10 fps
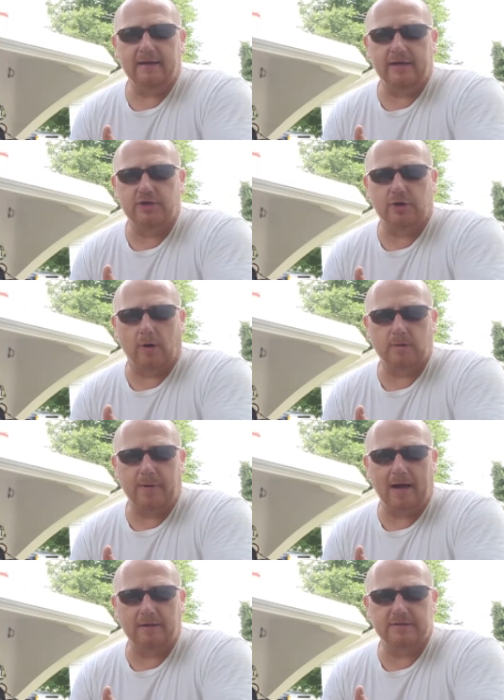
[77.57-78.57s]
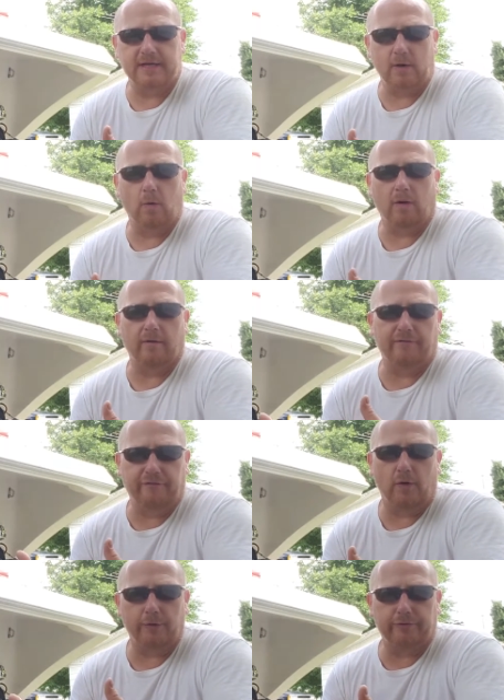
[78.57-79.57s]
insurance policy or
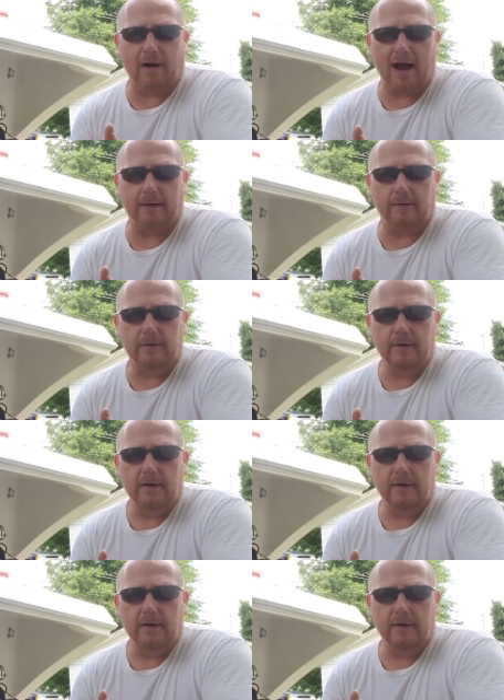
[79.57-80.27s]
full throttle,